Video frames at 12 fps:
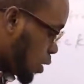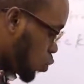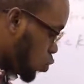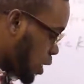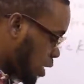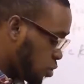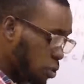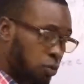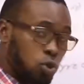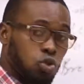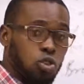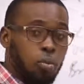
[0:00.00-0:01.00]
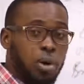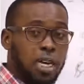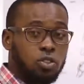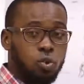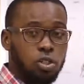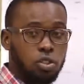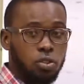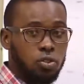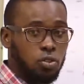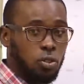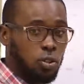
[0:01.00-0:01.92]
we can review some past questions on